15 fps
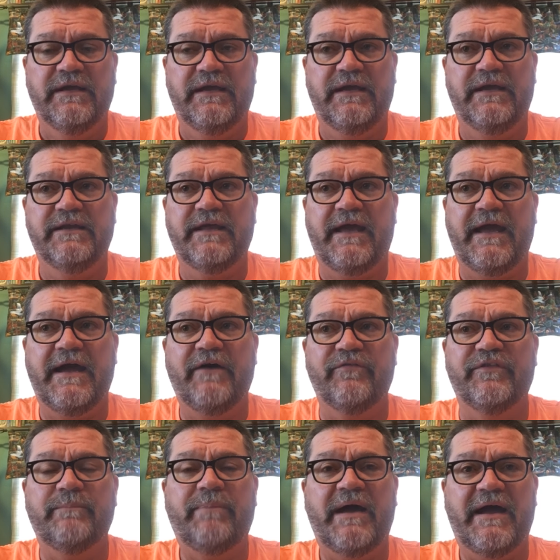and how
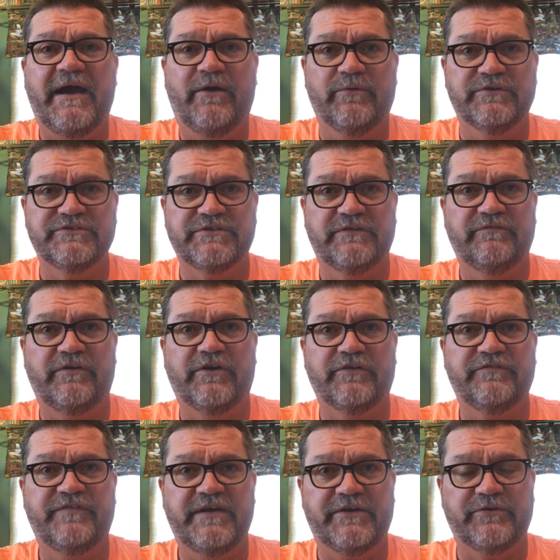the powers of our
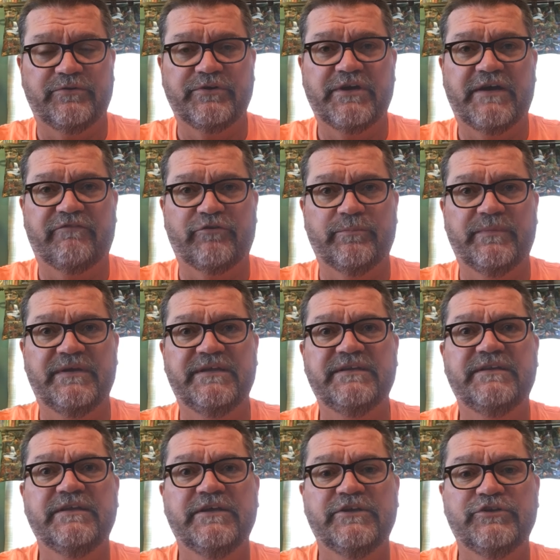federal government
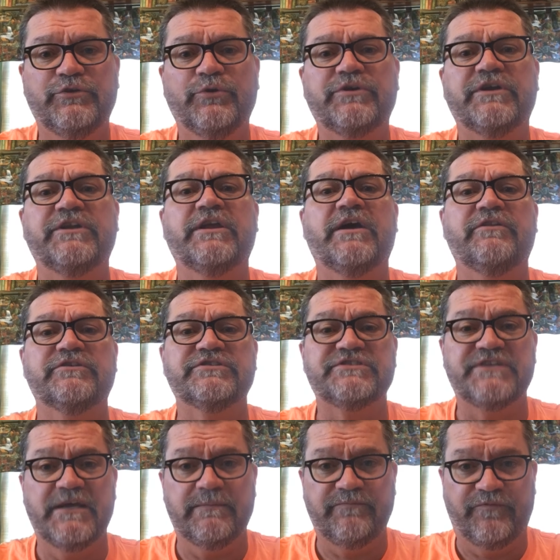took another
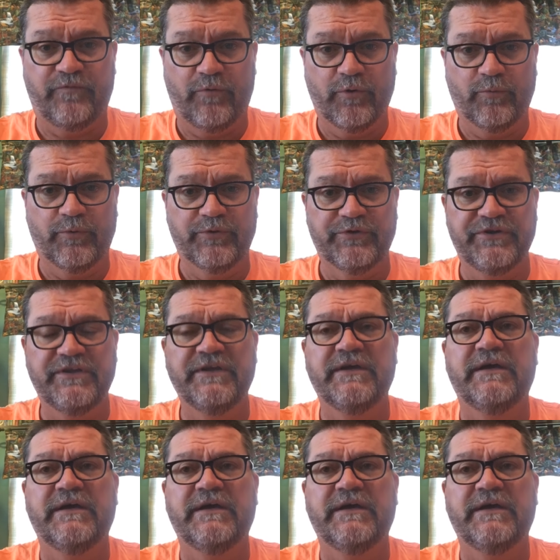step forward